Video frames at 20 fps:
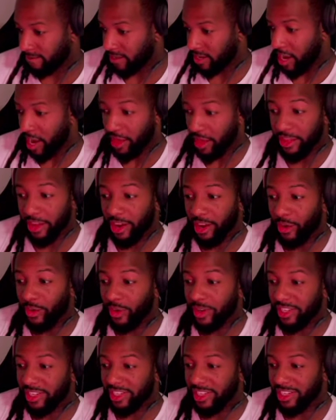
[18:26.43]
I thought
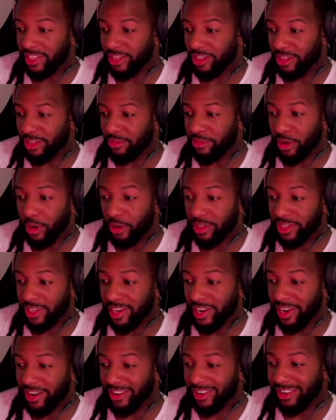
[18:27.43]
Quincy's used bows and
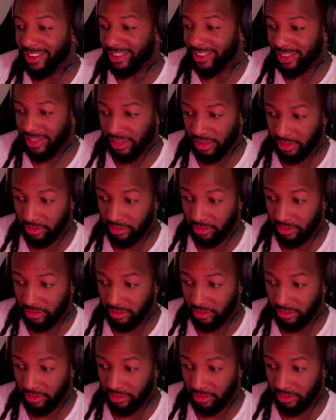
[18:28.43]
arrows.